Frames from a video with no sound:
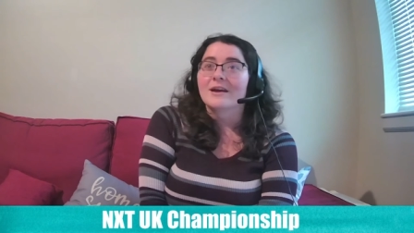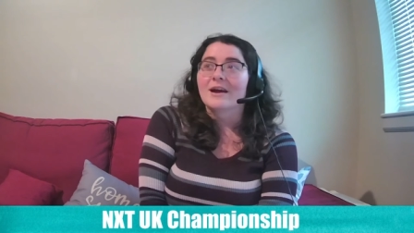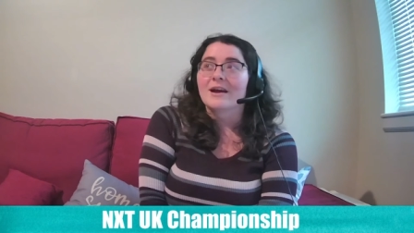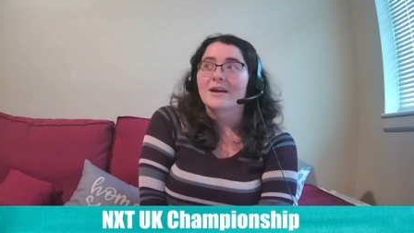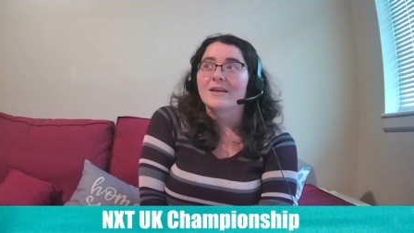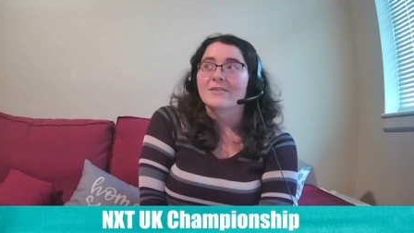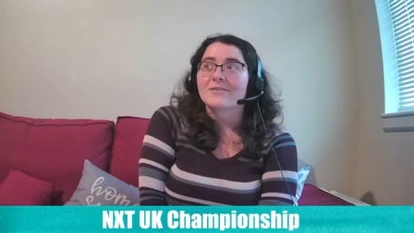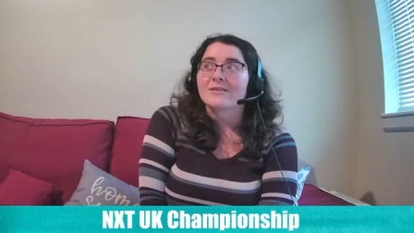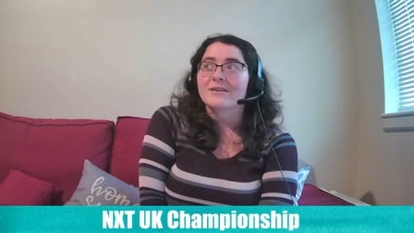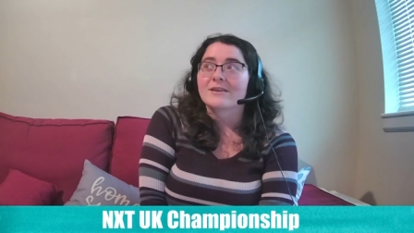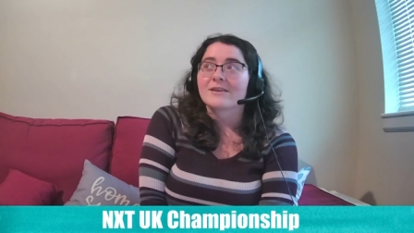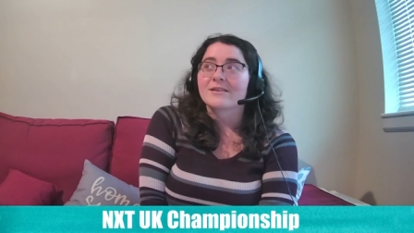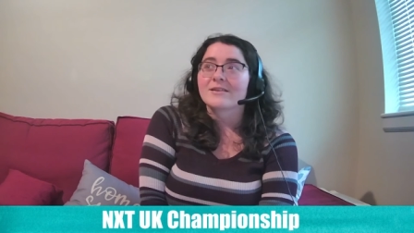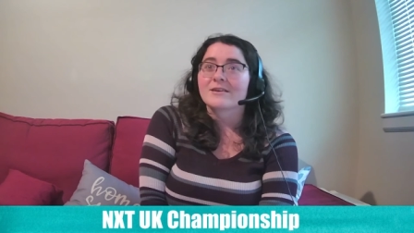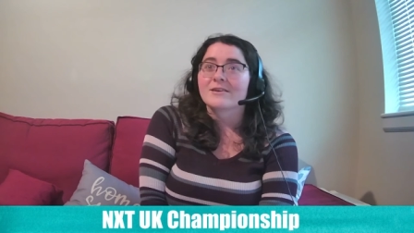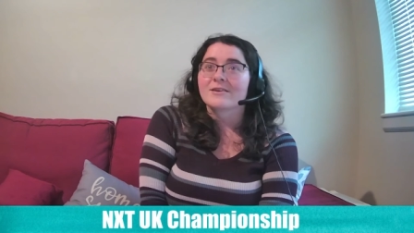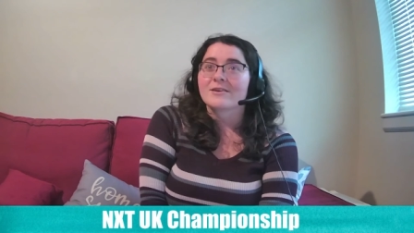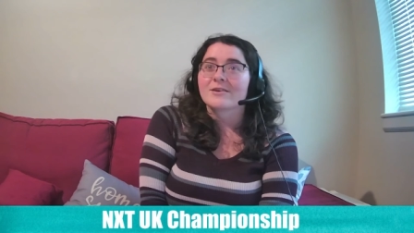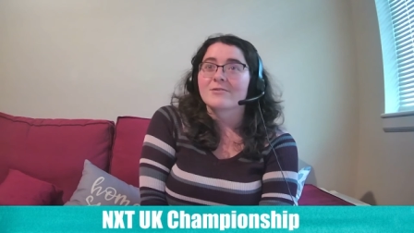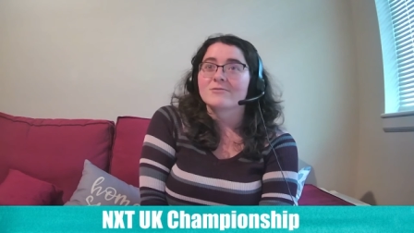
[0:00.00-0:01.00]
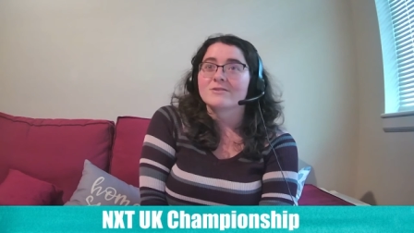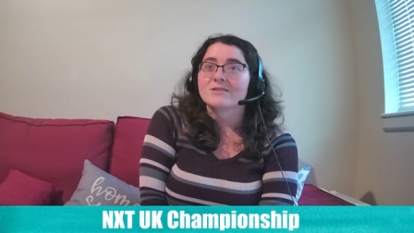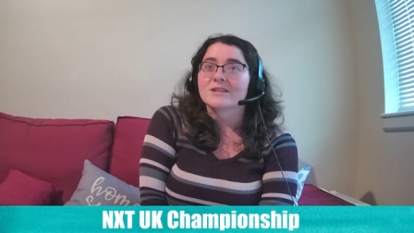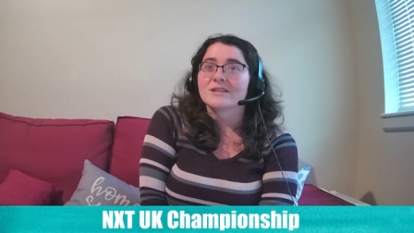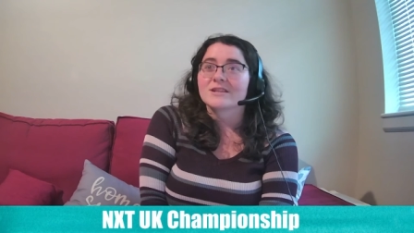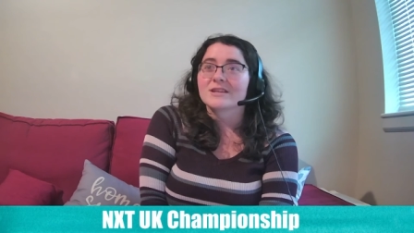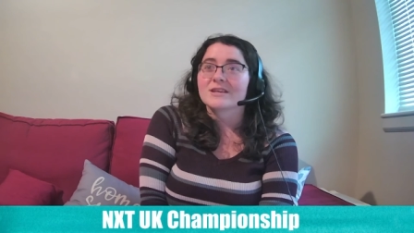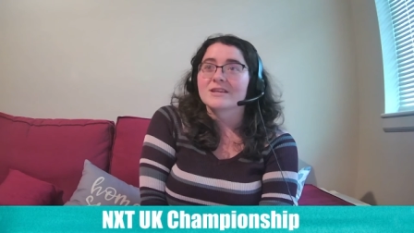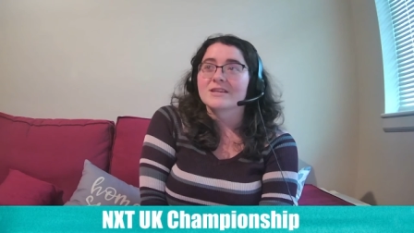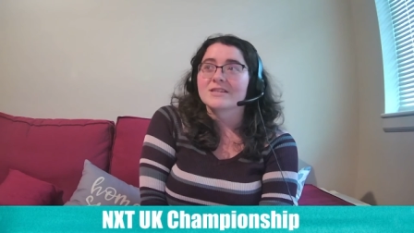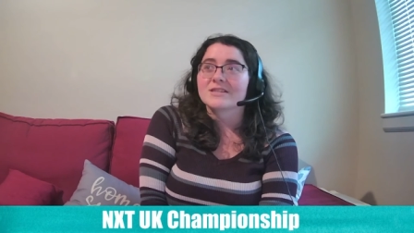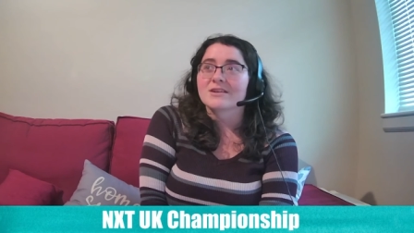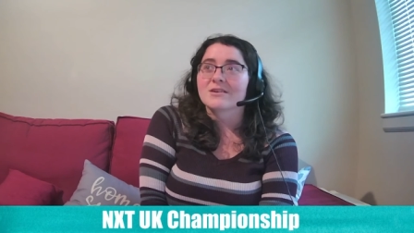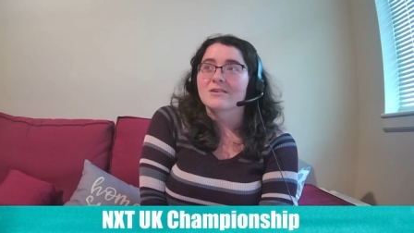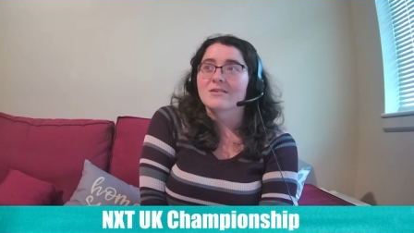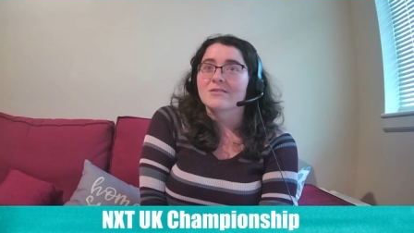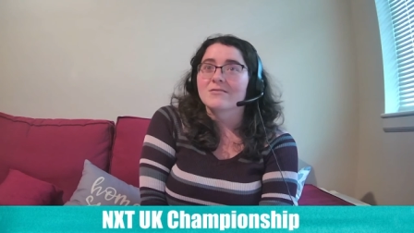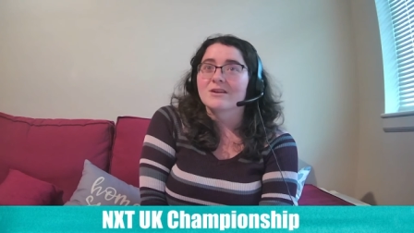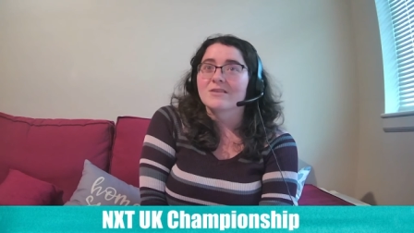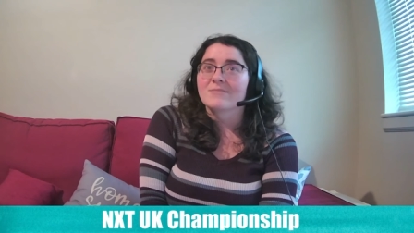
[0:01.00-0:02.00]
I think it goes at least
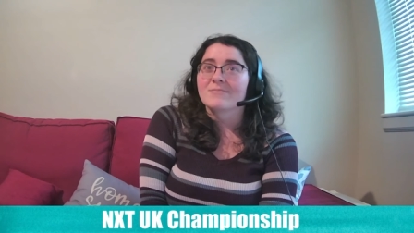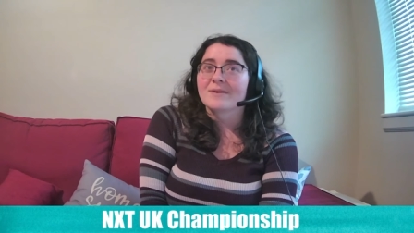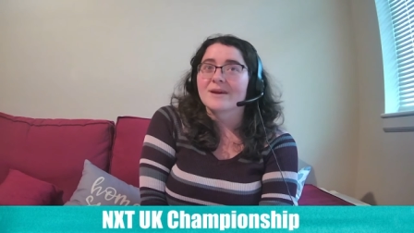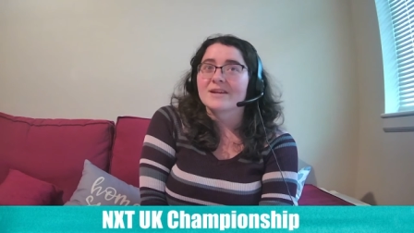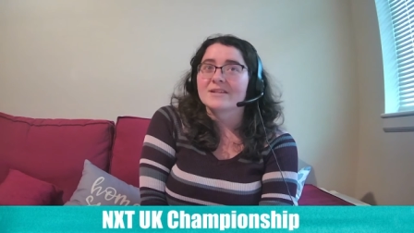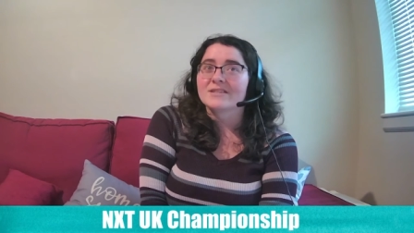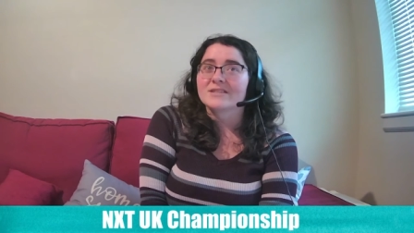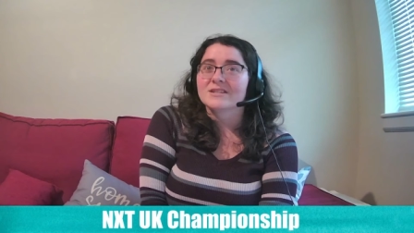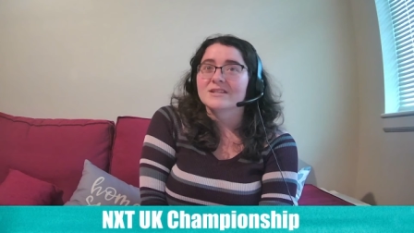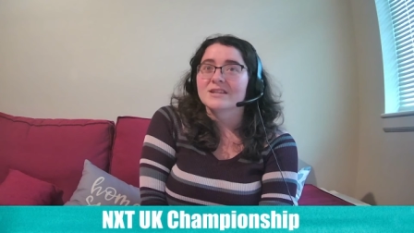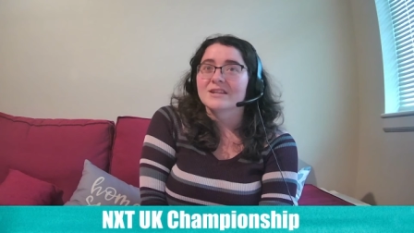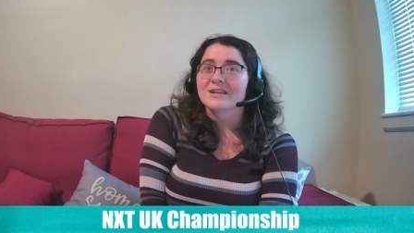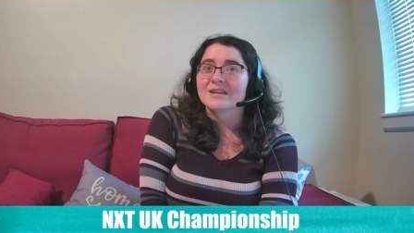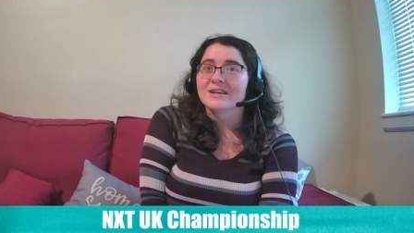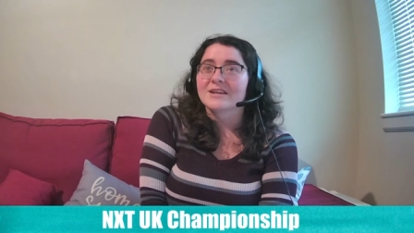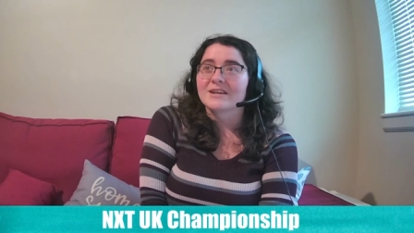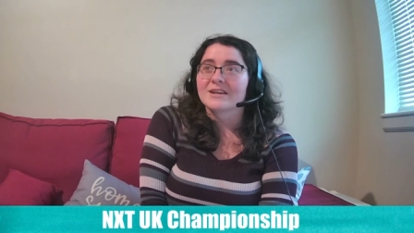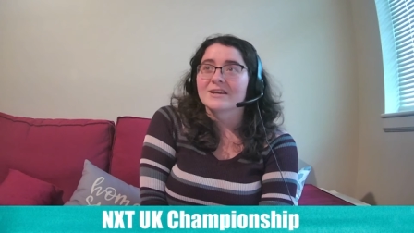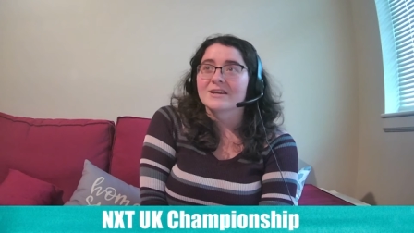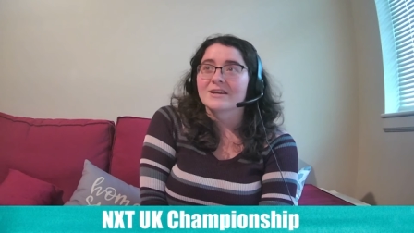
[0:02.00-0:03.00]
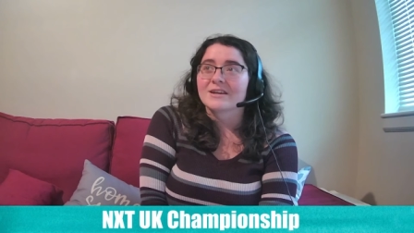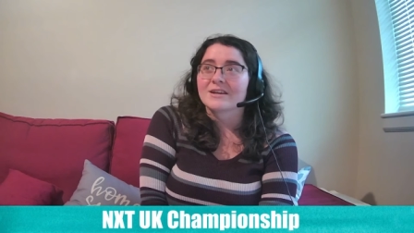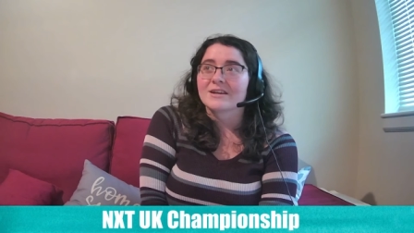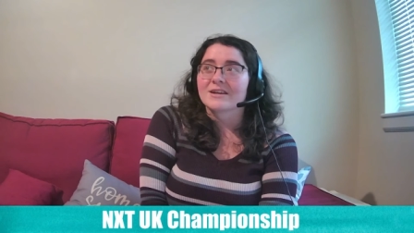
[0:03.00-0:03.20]
all the way back to like